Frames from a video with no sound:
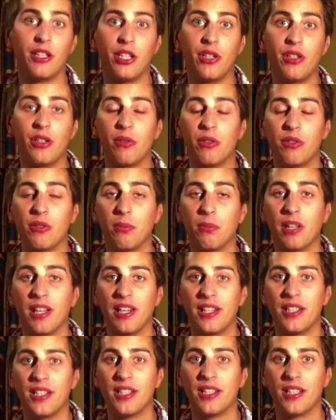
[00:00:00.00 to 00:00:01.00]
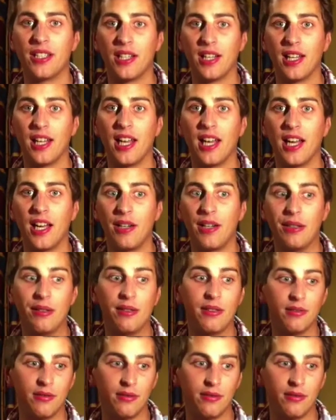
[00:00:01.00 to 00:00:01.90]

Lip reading: unit was replaced in the line,